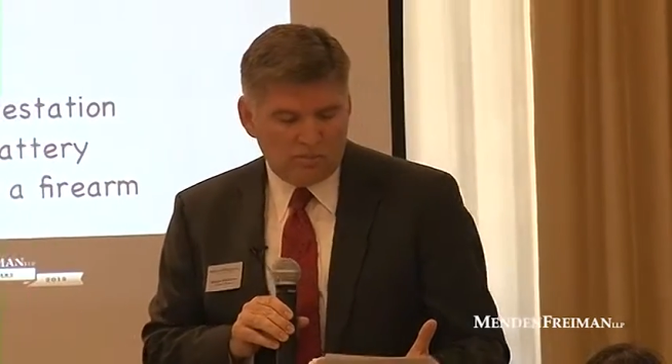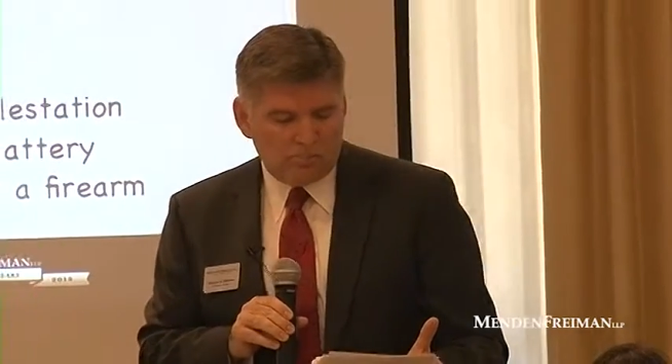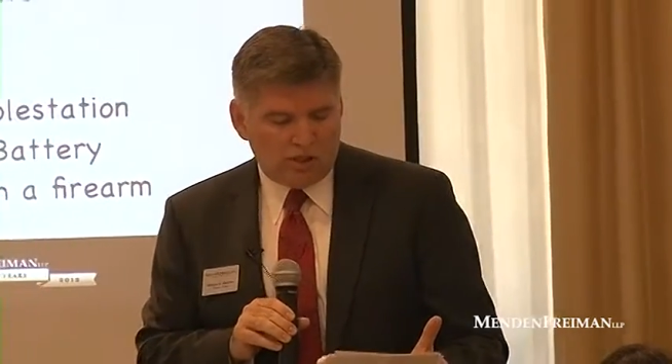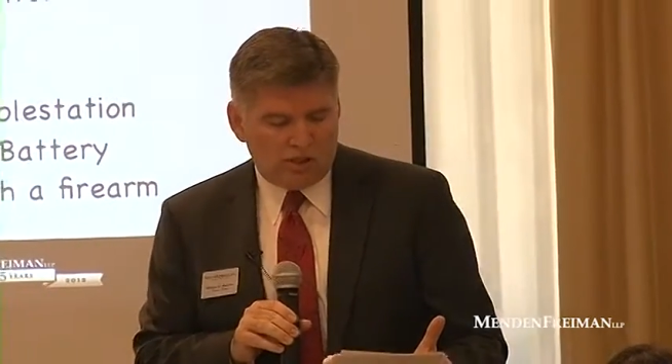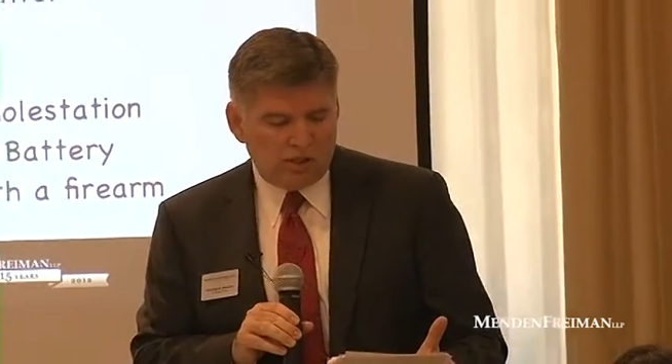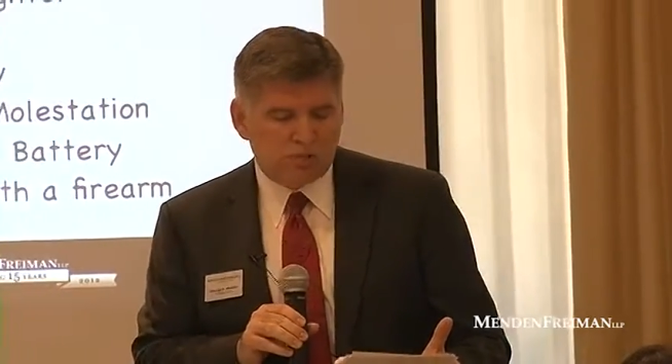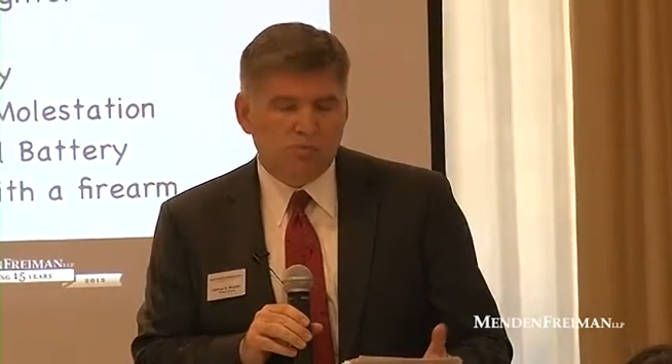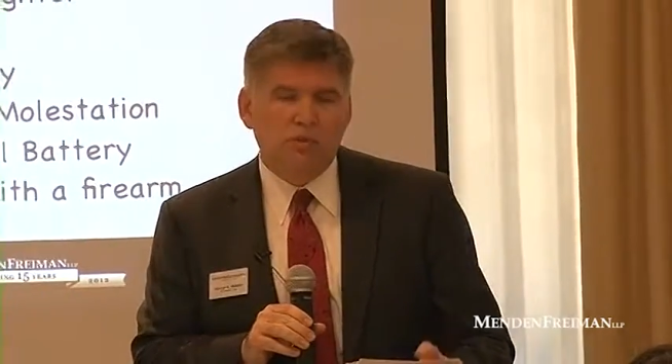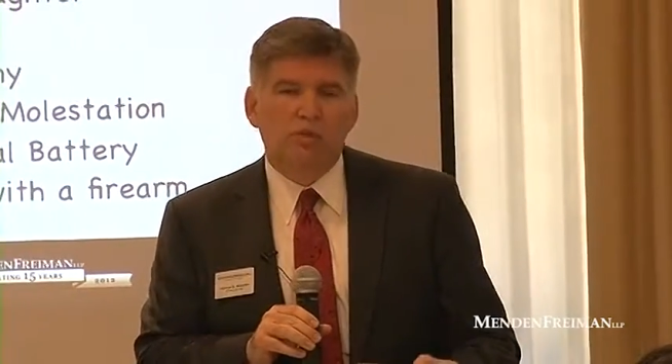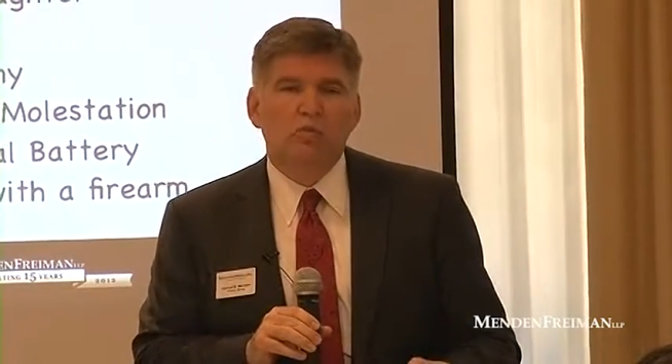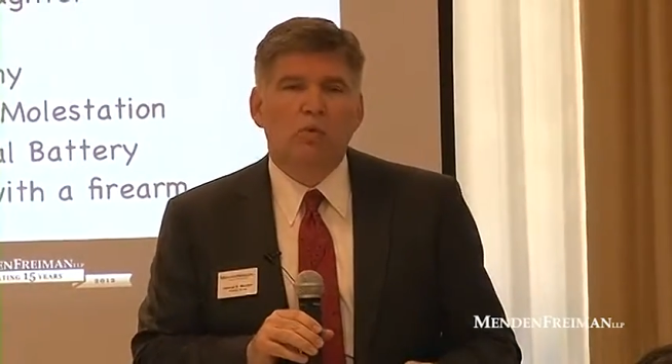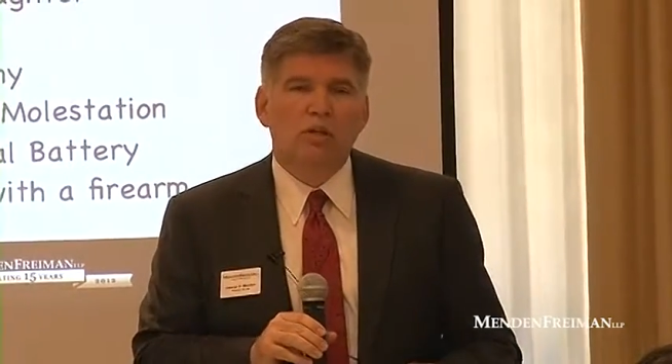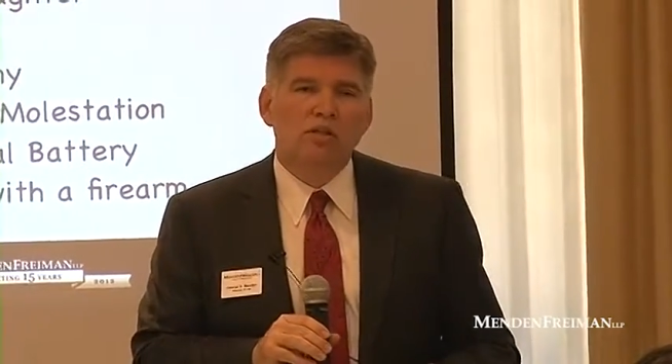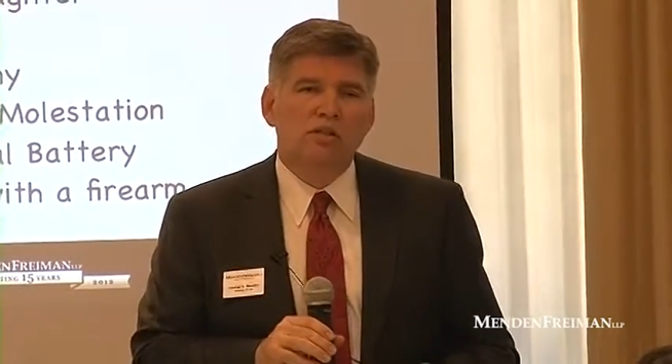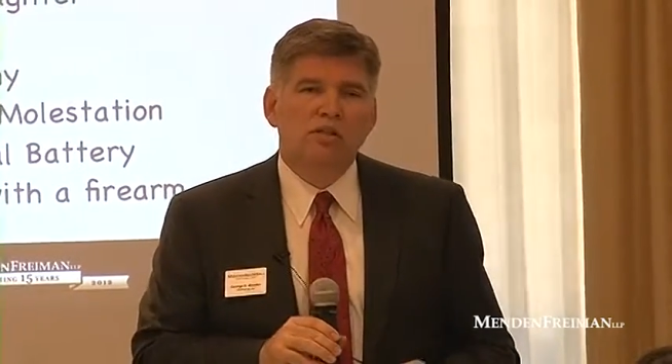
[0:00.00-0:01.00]
punishment
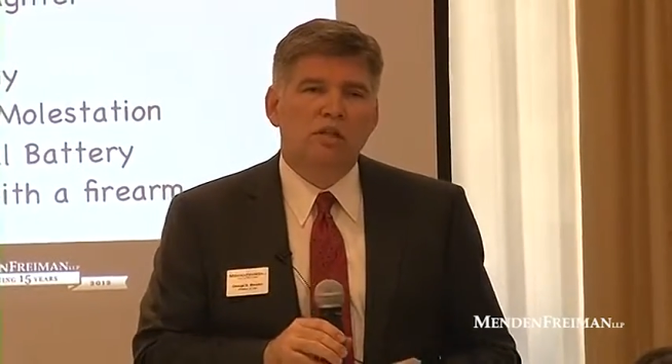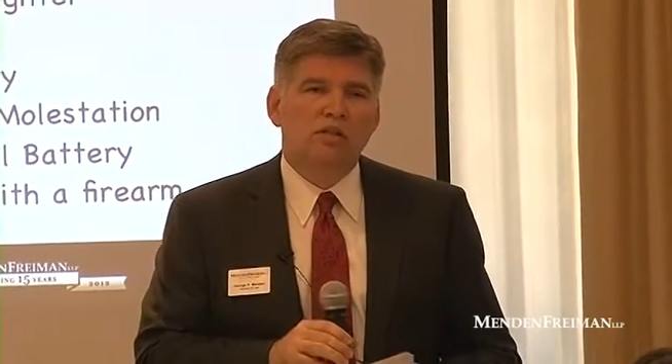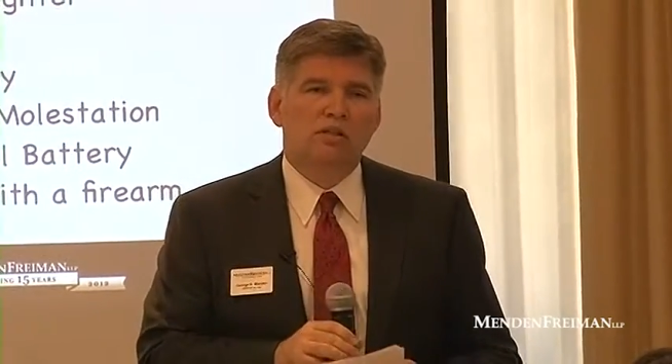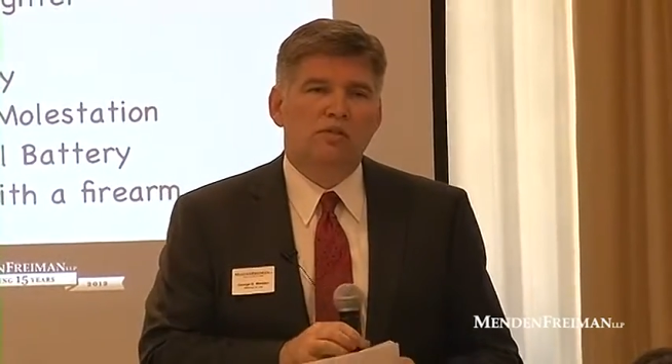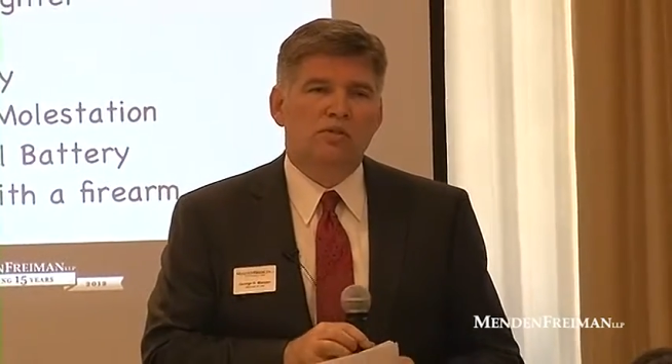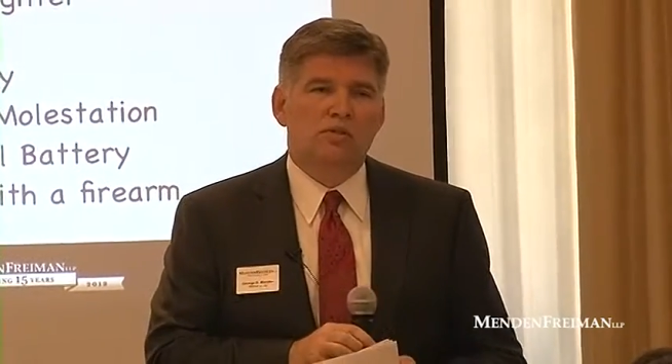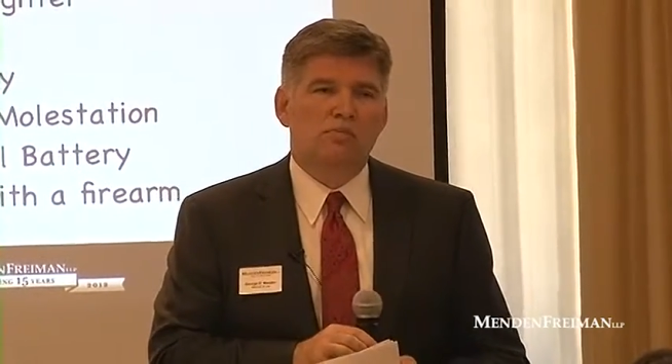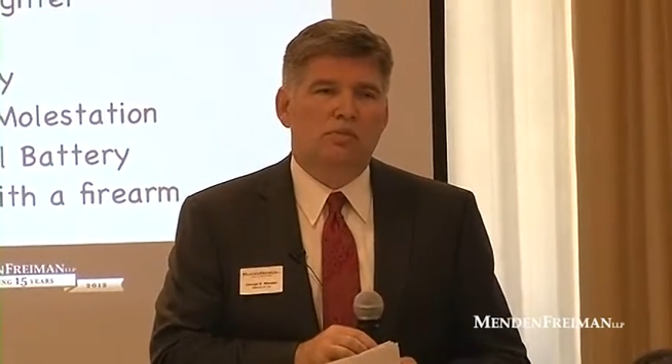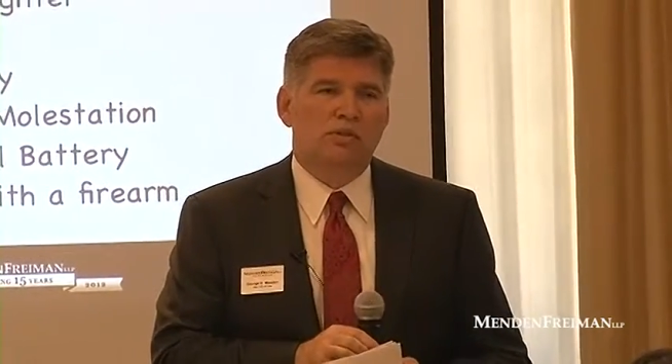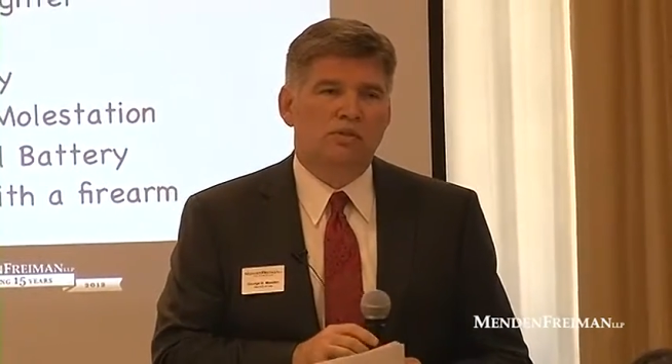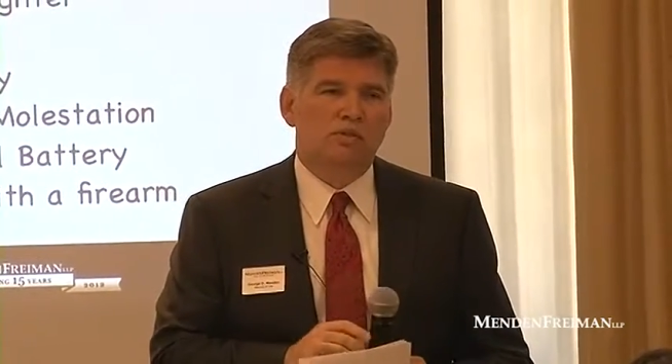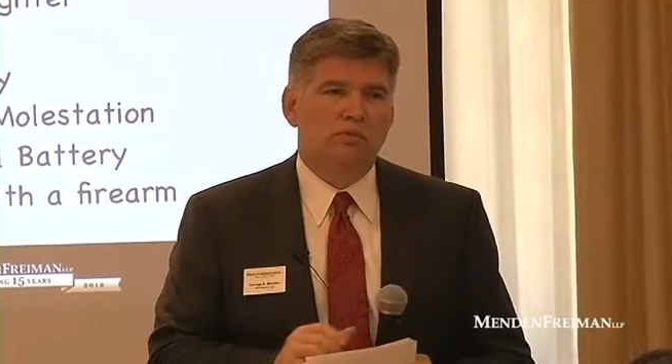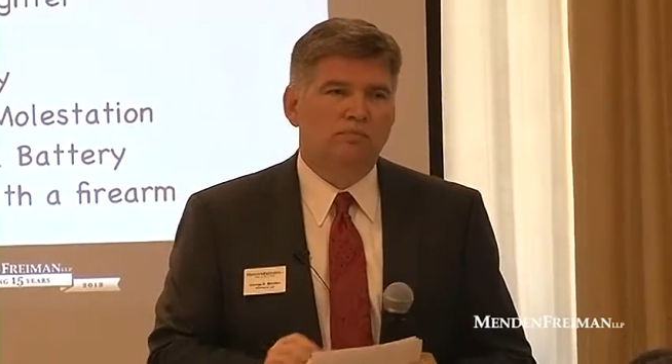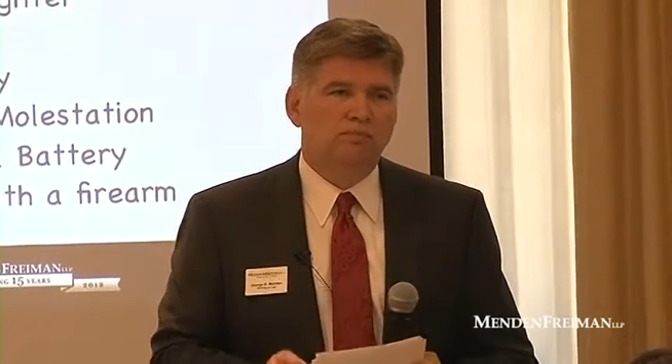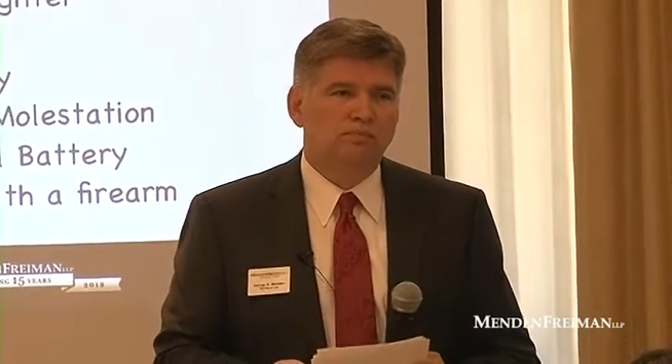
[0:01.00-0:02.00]
1 to 10 years in prison.